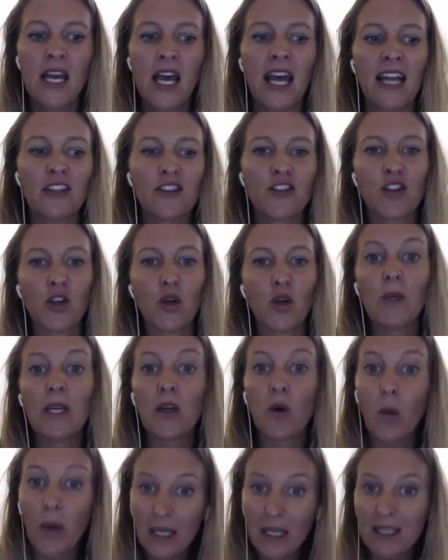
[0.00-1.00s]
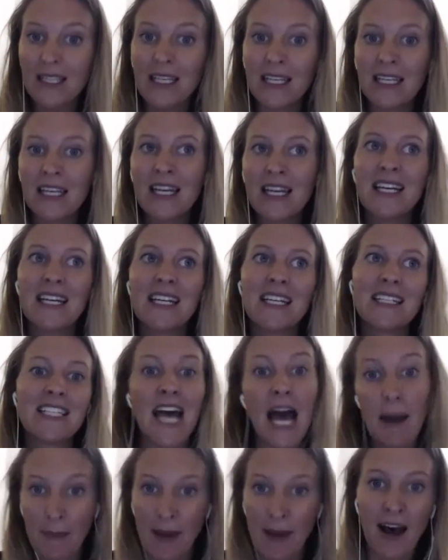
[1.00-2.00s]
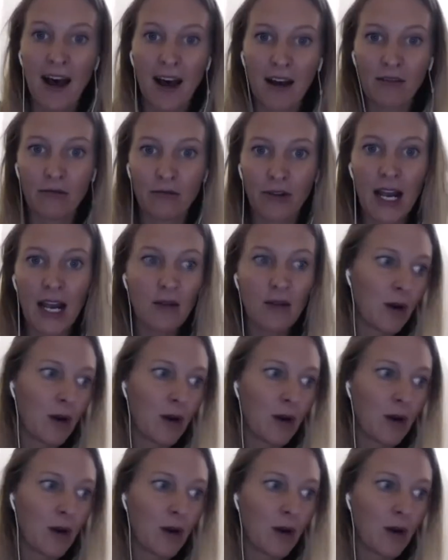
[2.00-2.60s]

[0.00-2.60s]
And so we quickly tap out, right?